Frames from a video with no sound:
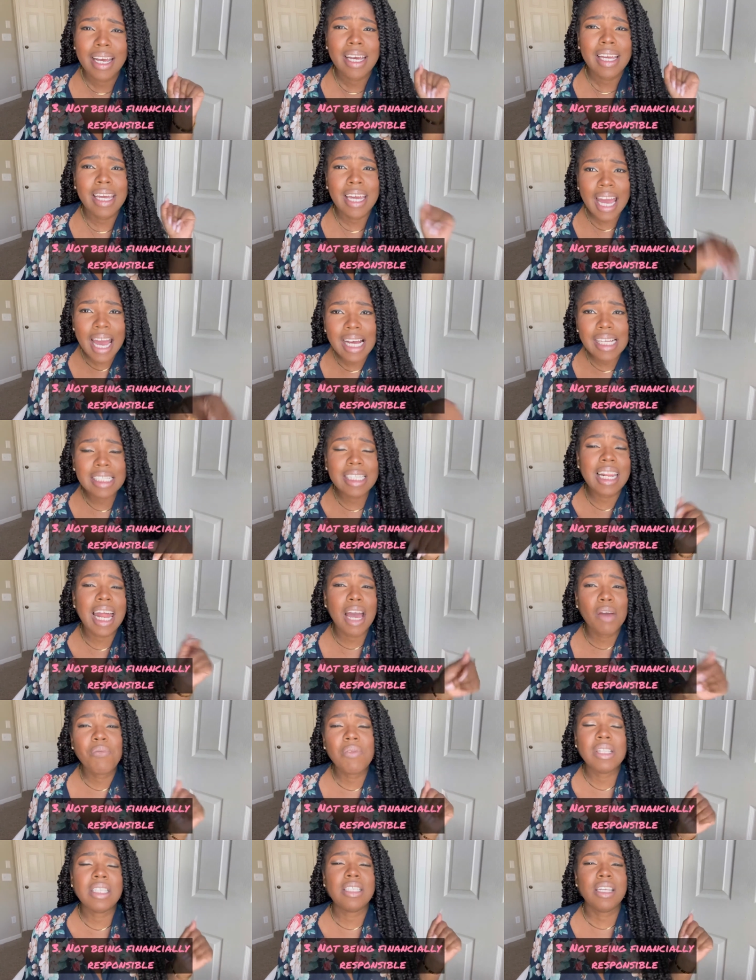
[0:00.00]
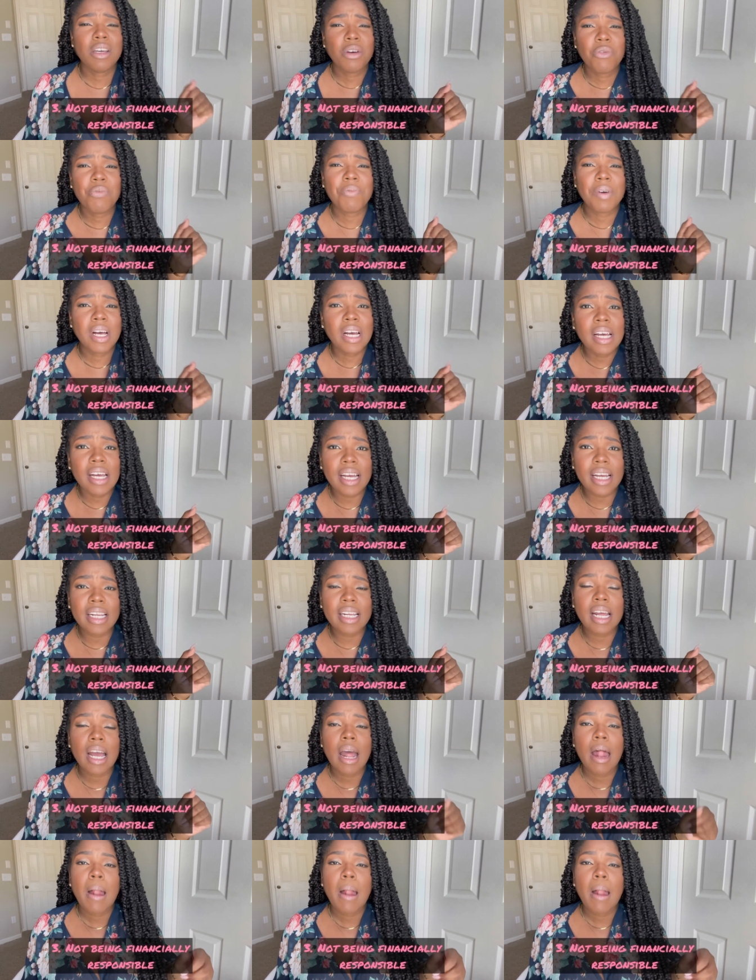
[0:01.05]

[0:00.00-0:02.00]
Yes, life is still fun.